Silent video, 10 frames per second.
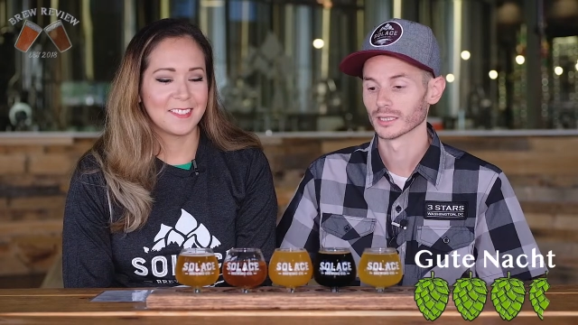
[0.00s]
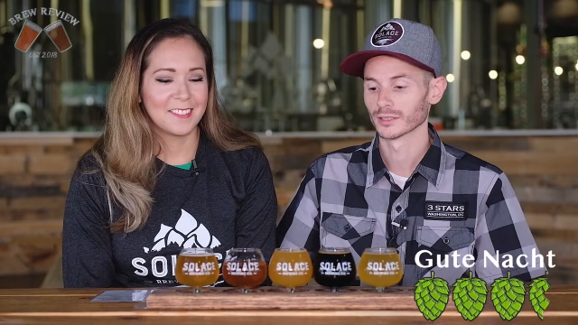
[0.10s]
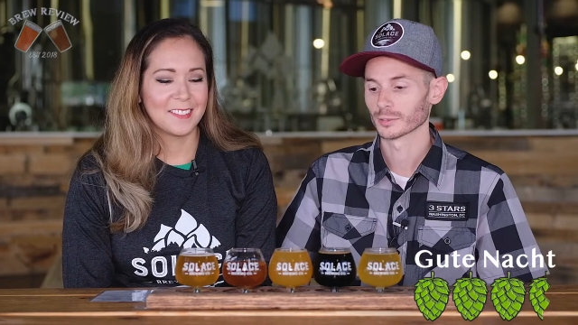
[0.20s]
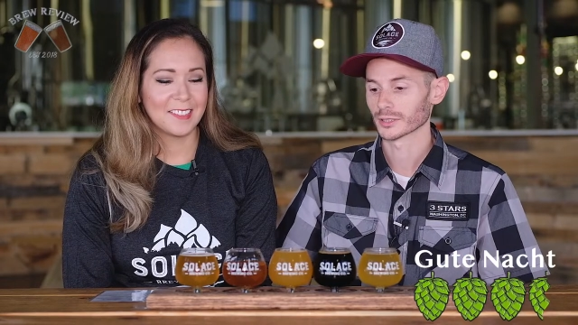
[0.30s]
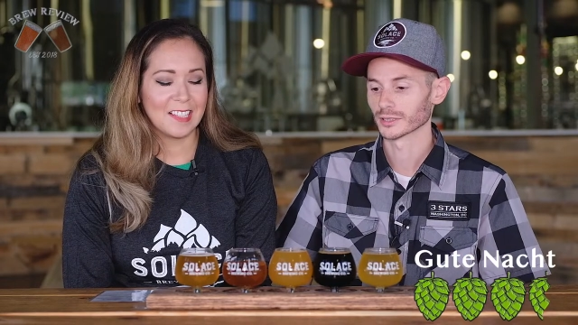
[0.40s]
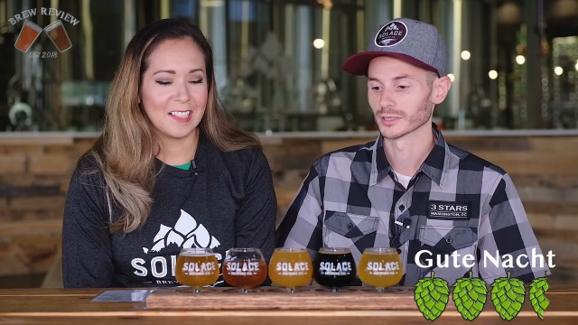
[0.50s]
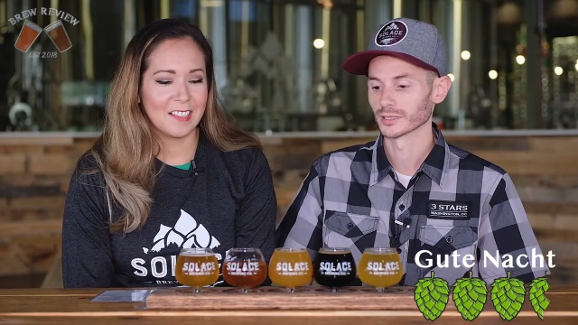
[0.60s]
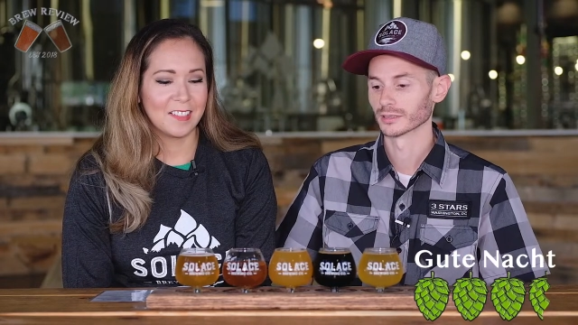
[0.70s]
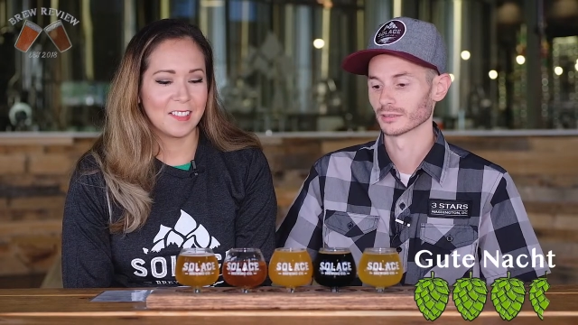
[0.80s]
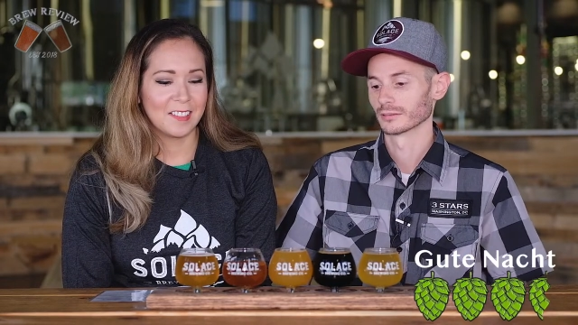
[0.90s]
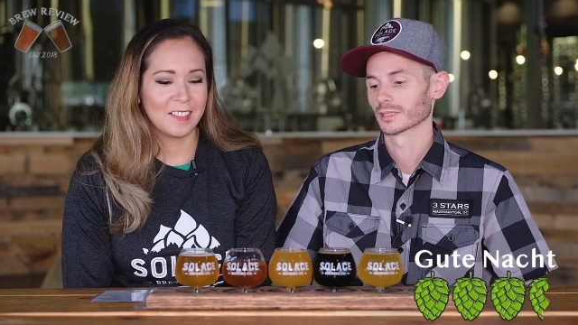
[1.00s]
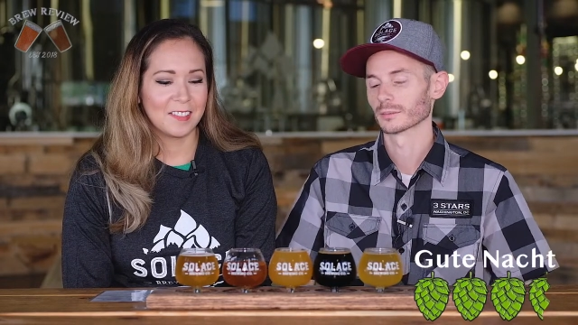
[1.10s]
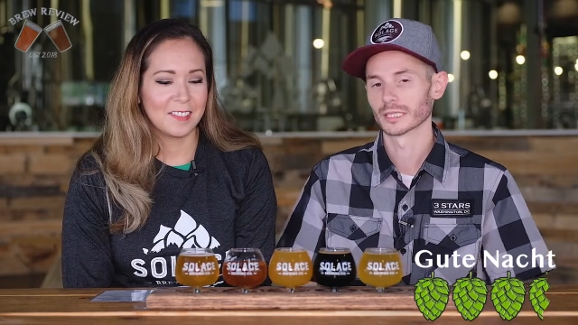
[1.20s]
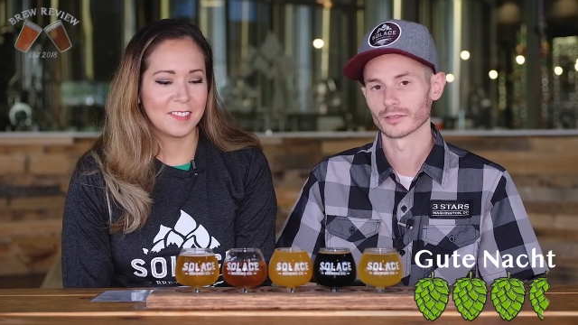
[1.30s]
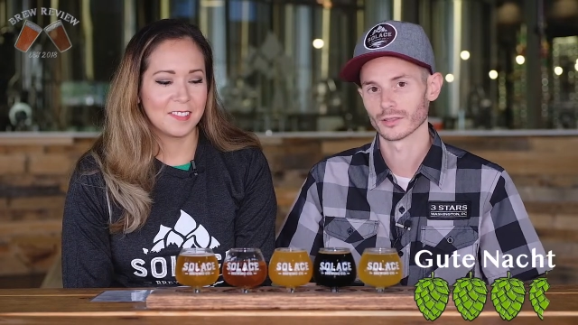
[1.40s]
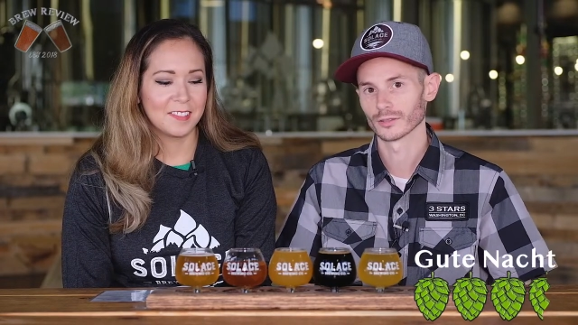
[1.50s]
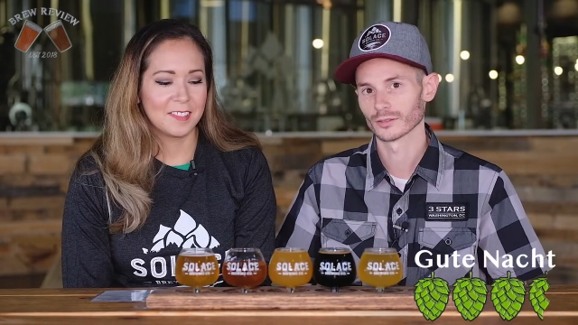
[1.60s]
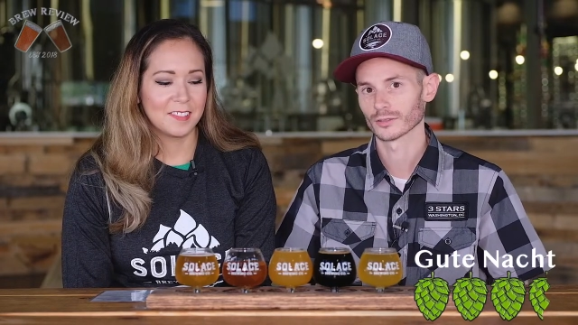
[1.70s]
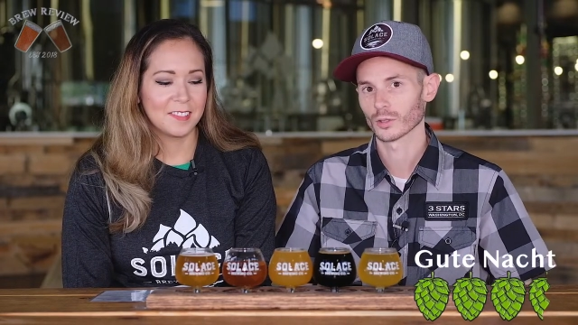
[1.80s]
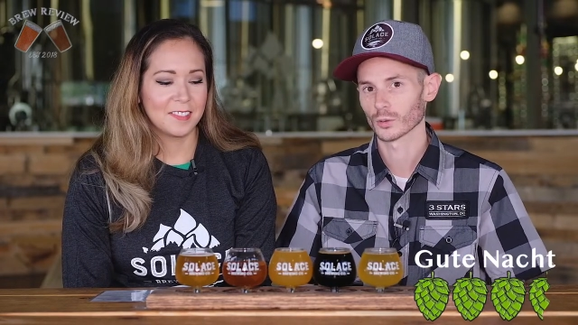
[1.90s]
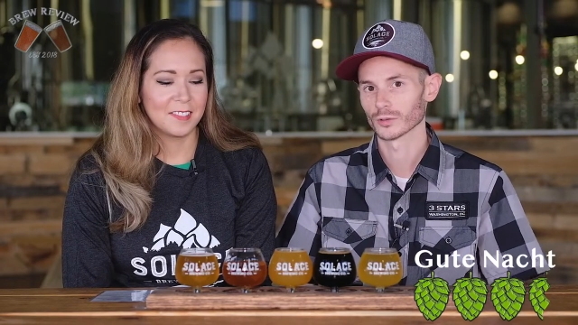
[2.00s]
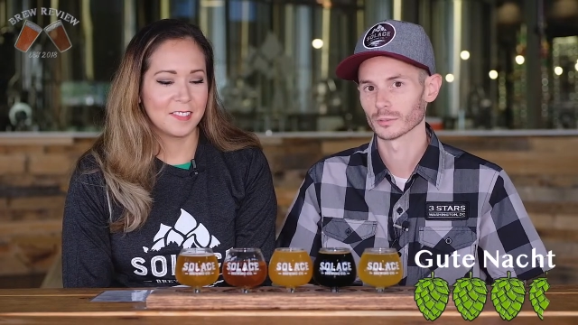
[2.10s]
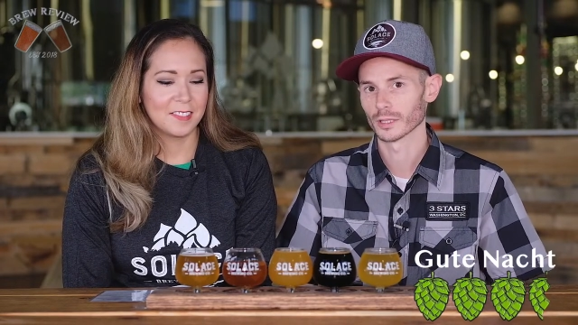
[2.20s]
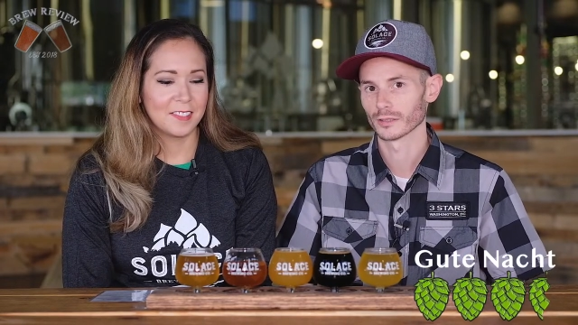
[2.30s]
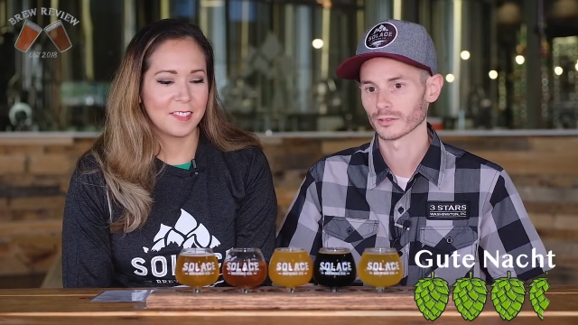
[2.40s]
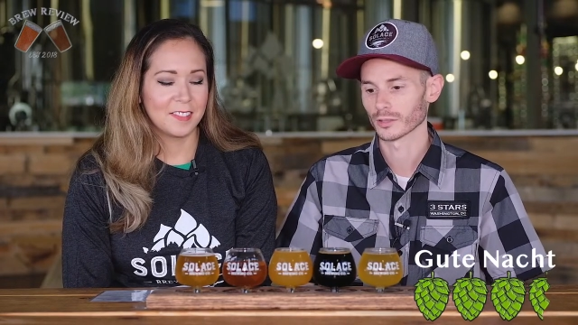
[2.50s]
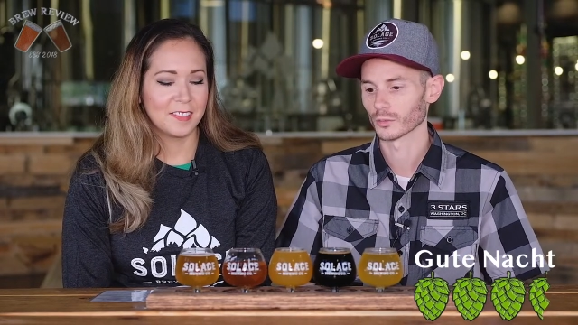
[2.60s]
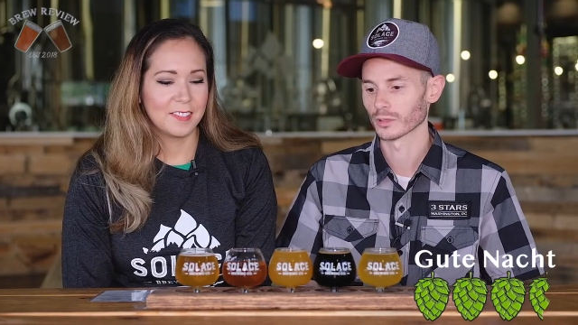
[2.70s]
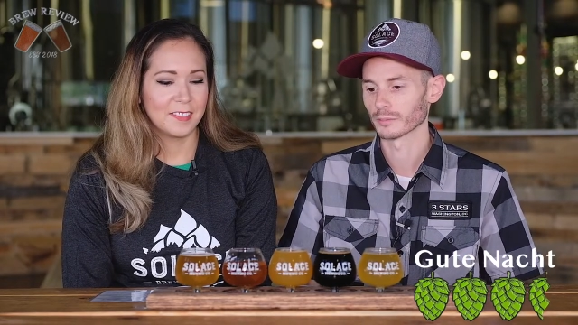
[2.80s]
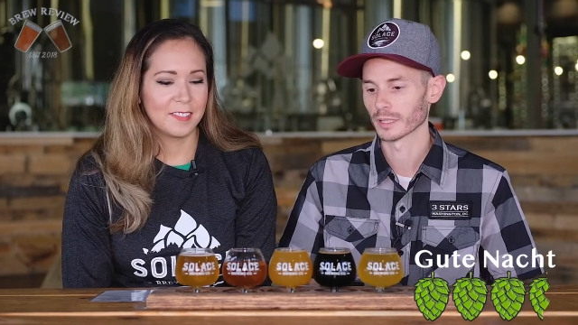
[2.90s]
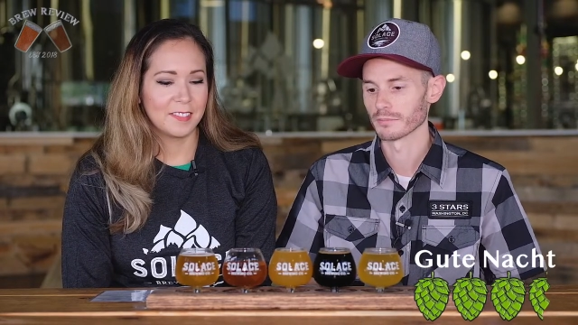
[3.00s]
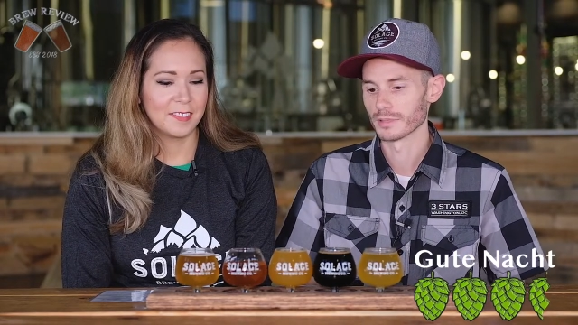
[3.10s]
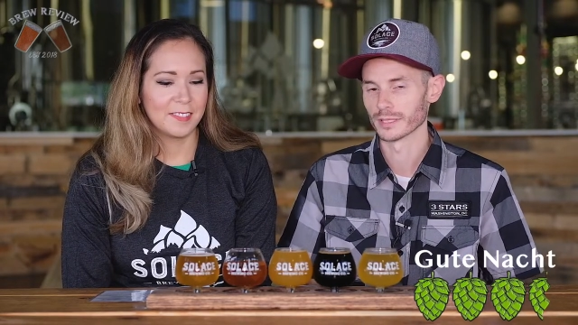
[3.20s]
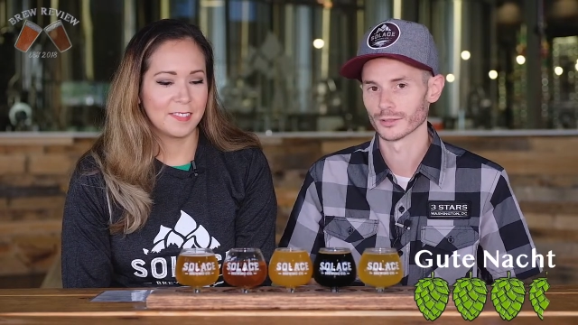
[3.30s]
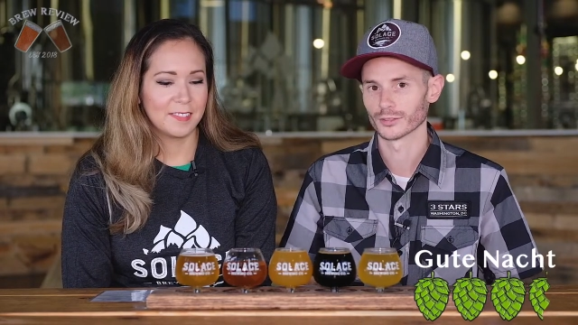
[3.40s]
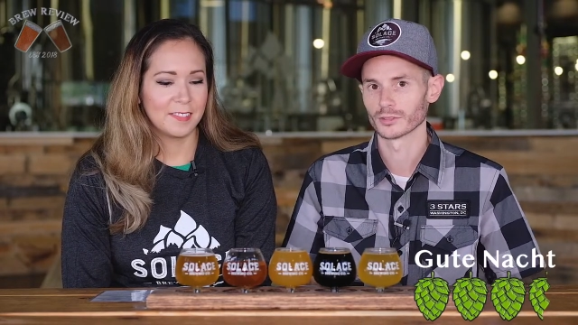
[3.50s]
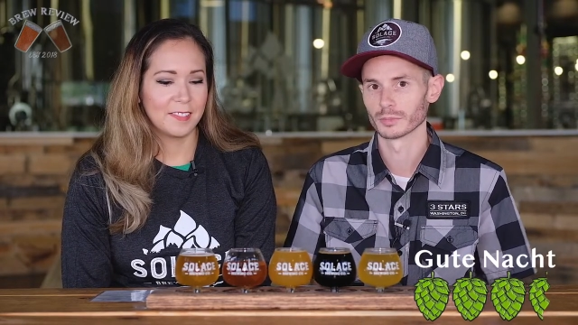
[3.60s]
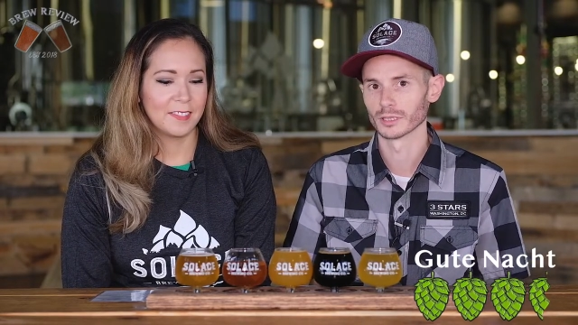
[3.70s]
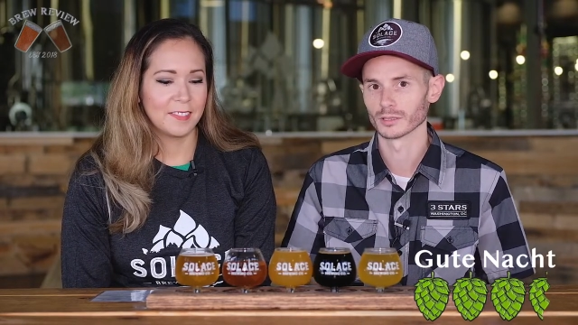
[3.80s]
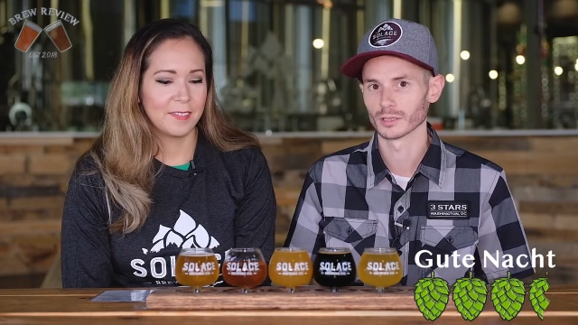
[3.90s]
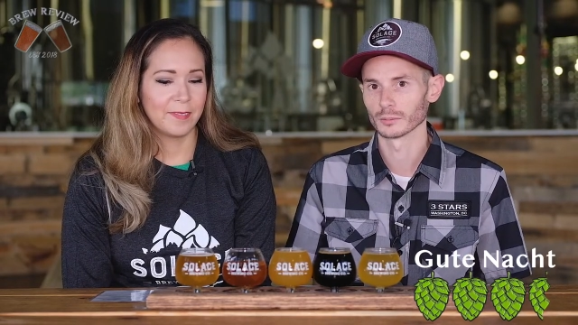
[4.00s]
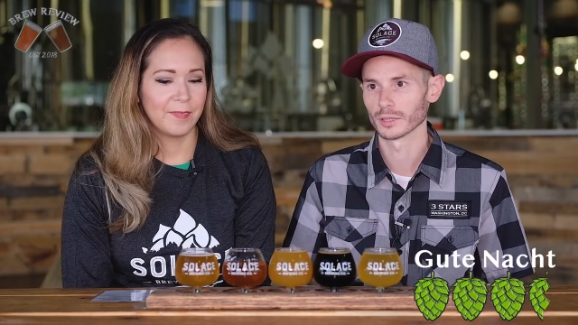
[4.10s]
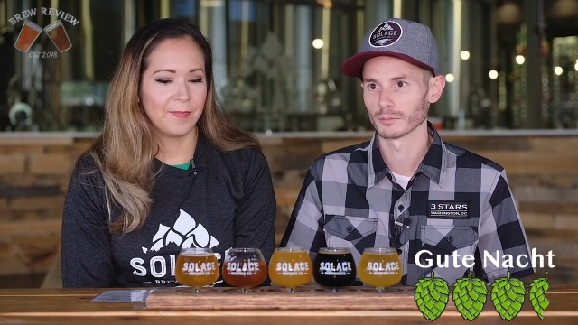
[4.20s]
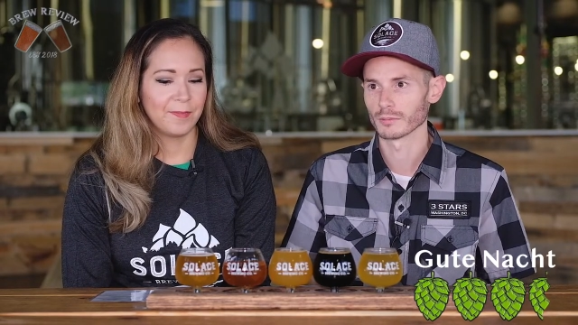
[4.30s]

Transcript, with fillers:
Speaker 1: especially coming into those colder months. I want my beers to be a little bit